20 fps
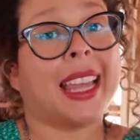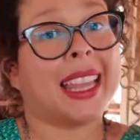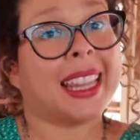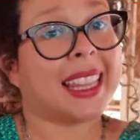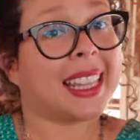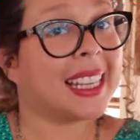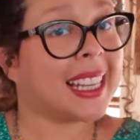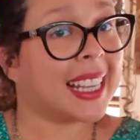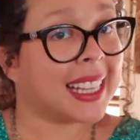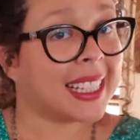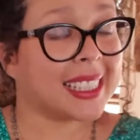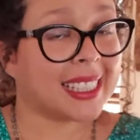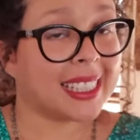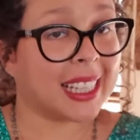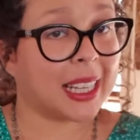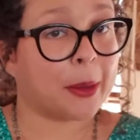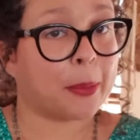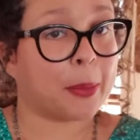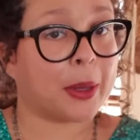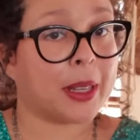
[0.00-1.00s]
The next
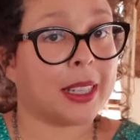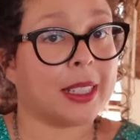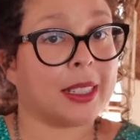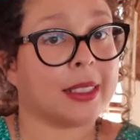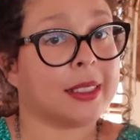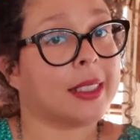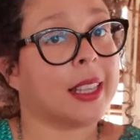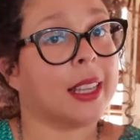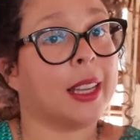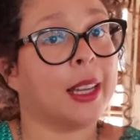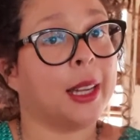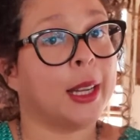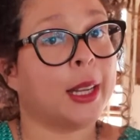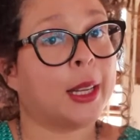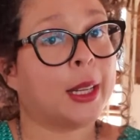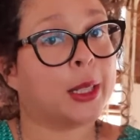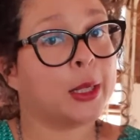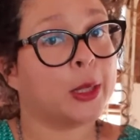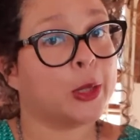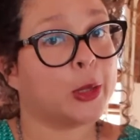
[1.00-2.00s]
tip is
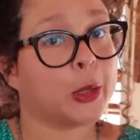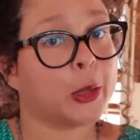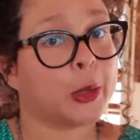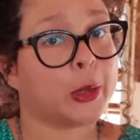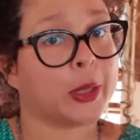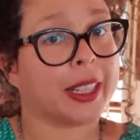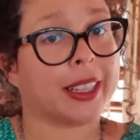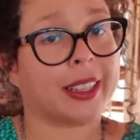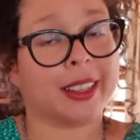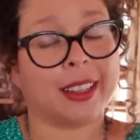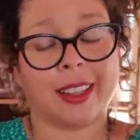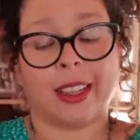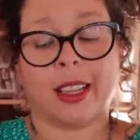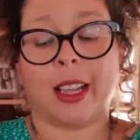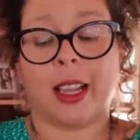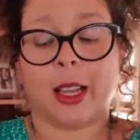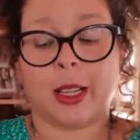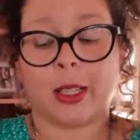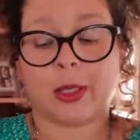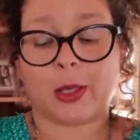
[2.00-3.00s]
jewelry.
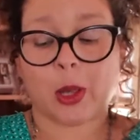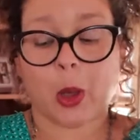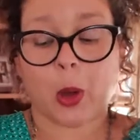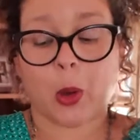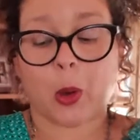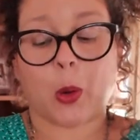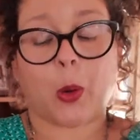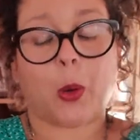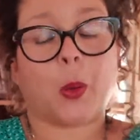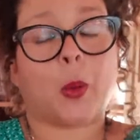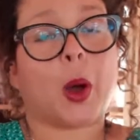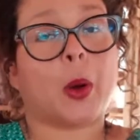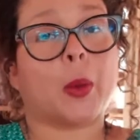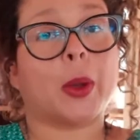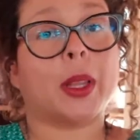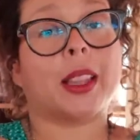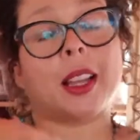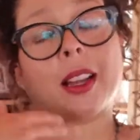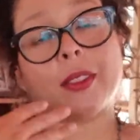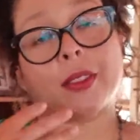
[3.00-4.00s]
So while we
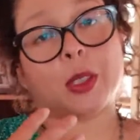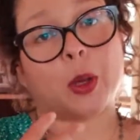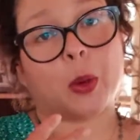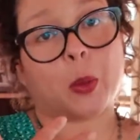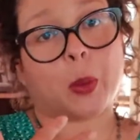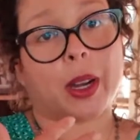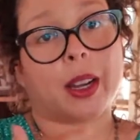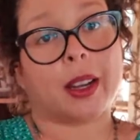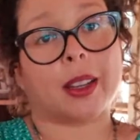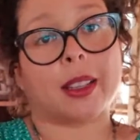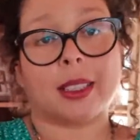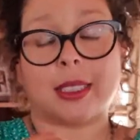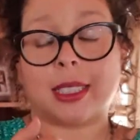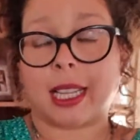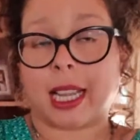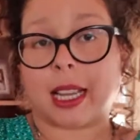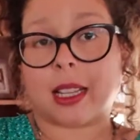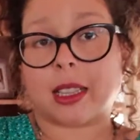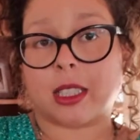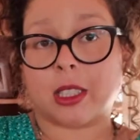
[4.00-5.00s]
love to wear the
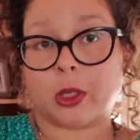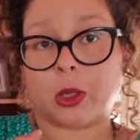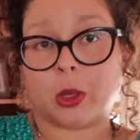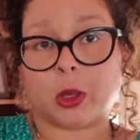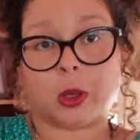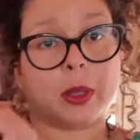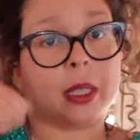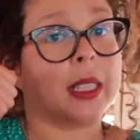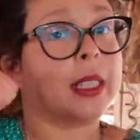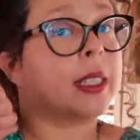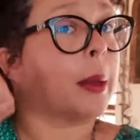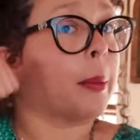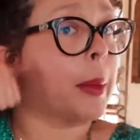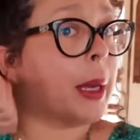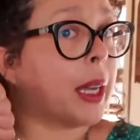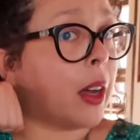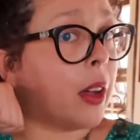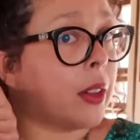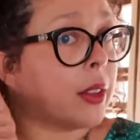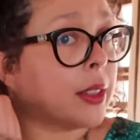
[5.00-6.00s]
dangly jewelries that
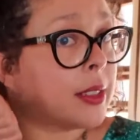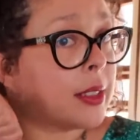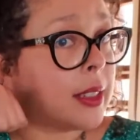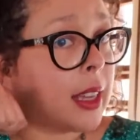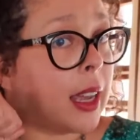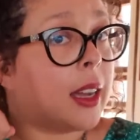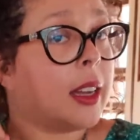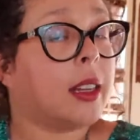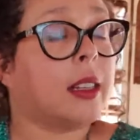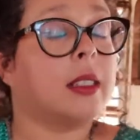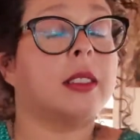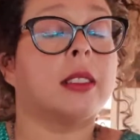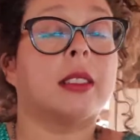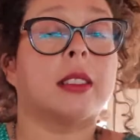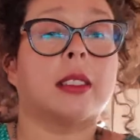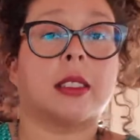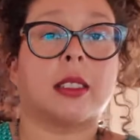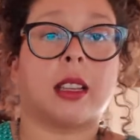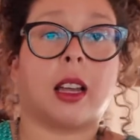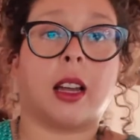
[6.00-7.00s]
make all the
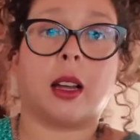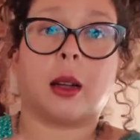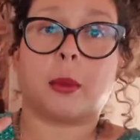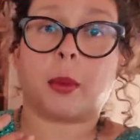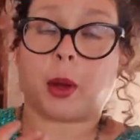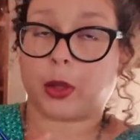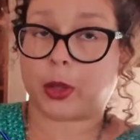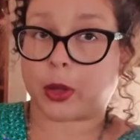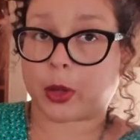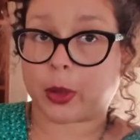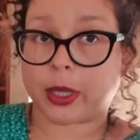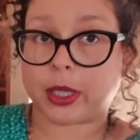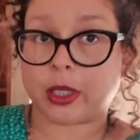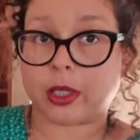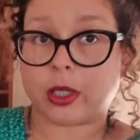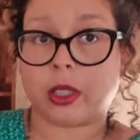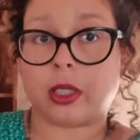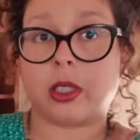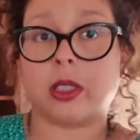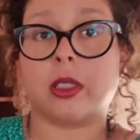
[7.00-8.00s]
sounds, all the
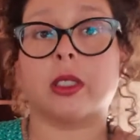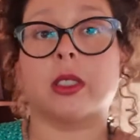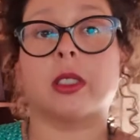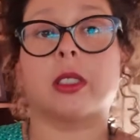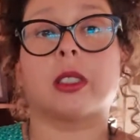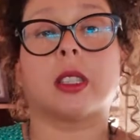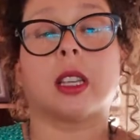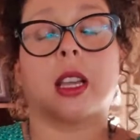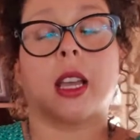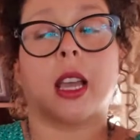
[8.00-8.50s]
crystals,